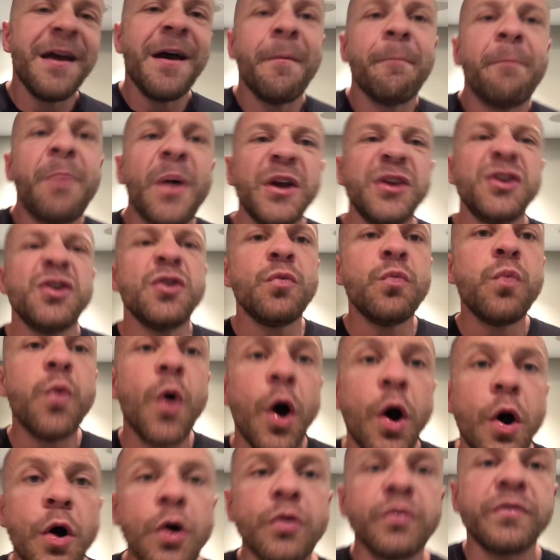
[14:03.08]
but you
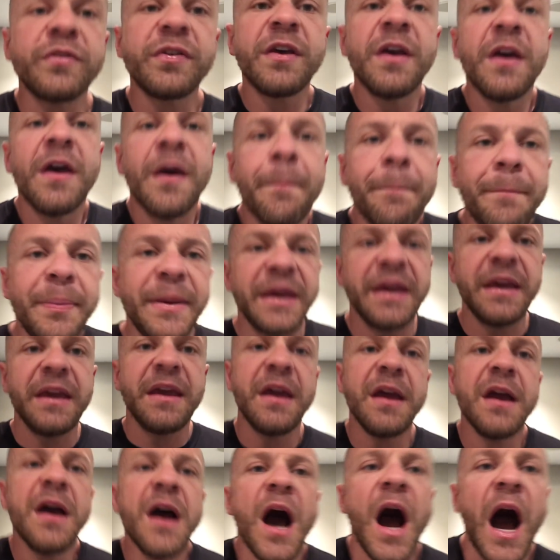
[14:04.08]
won't
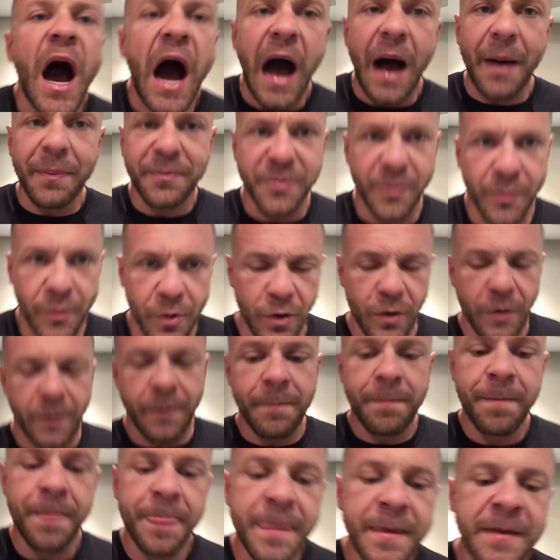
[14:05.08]
be optimal.
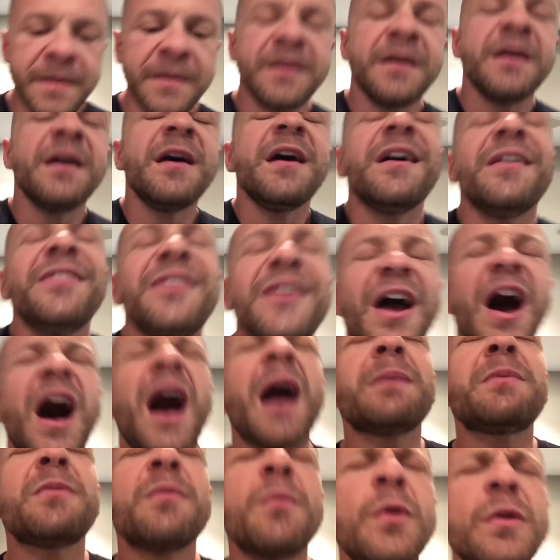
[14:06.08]
The
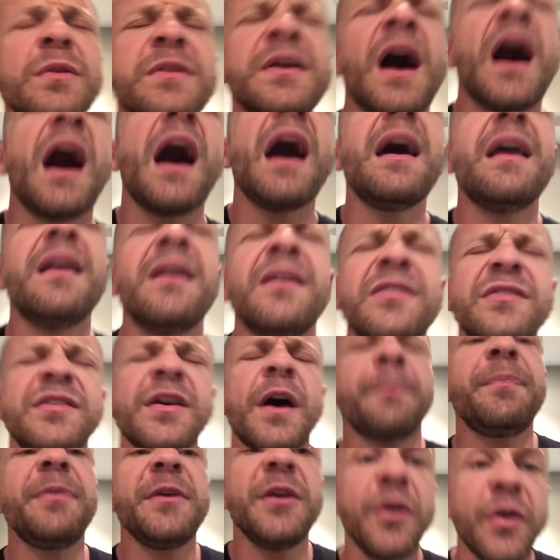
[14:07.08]
optimal diet is
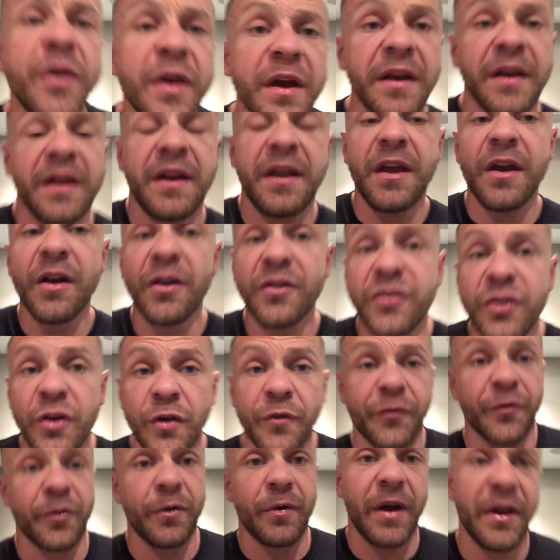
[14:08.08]
something you could adhere to
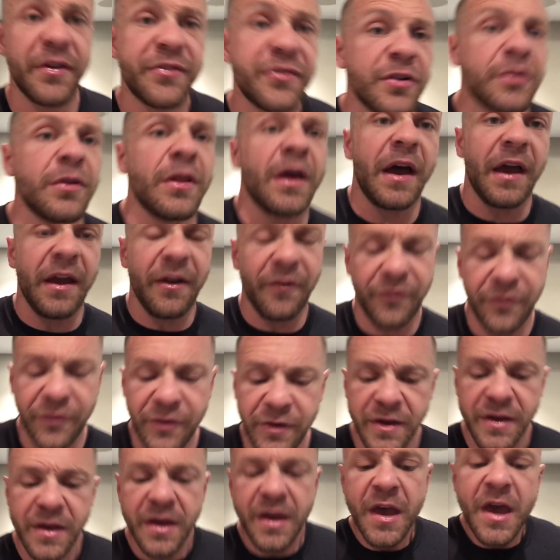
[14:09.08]
for the rest of your life.
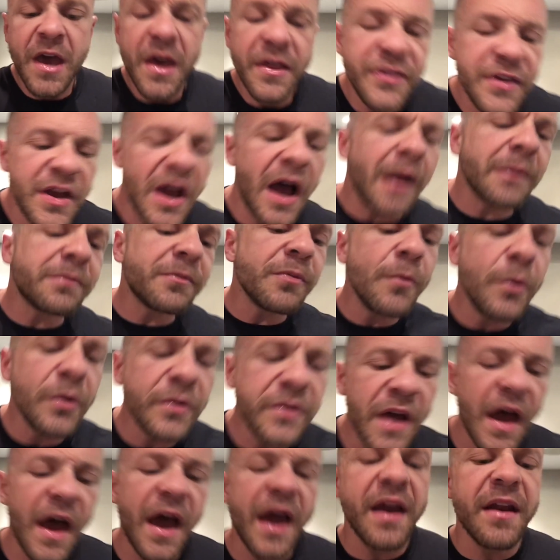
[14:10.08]
The optimal
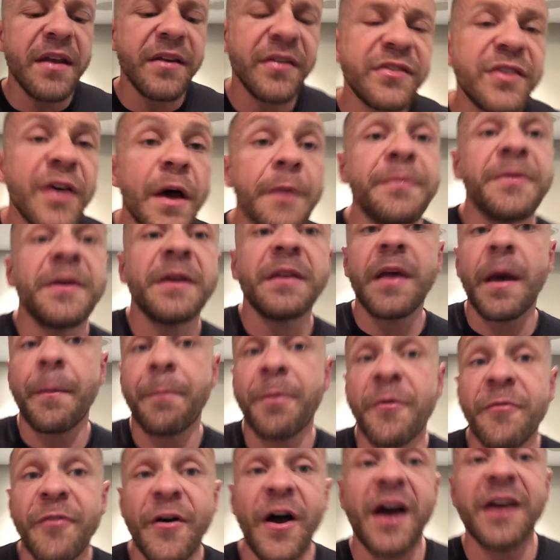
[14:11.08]
diet is something that
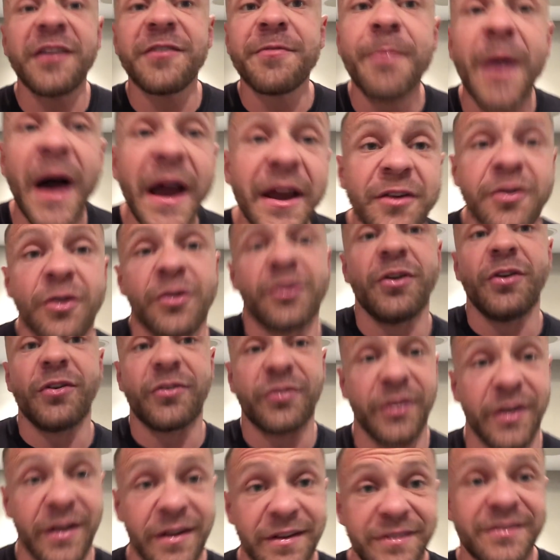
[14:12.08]
provides
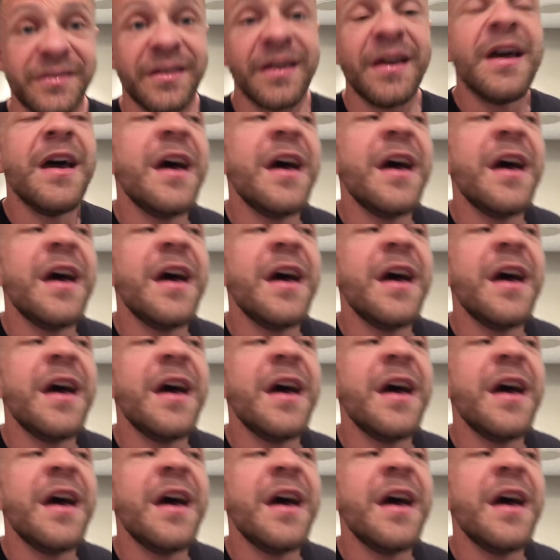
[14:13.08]
micronutrients.